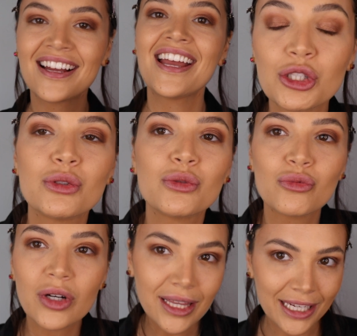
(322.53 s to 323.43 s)
So it's
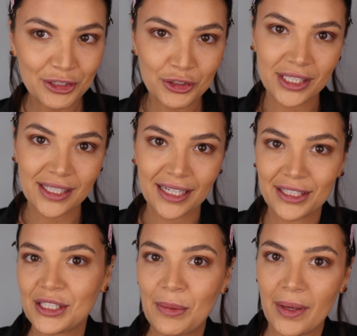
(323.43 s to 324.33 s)
really interesting
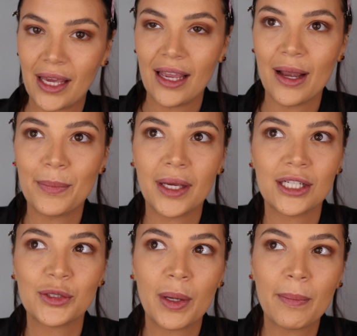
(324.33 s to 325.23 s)
to me
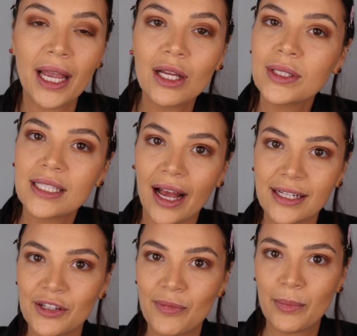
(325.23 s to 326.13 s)
because when Meghan was an
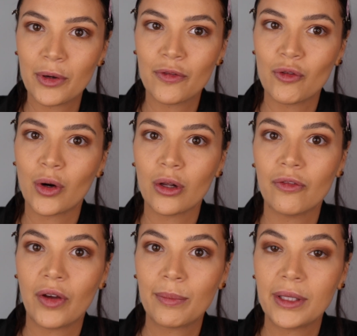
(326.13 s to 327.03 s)
active member of the royal
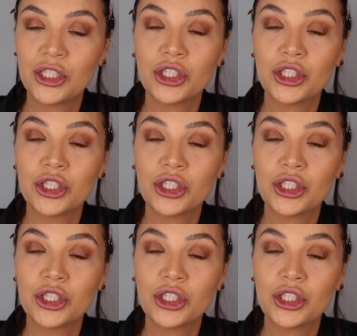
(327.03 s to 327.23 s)
family,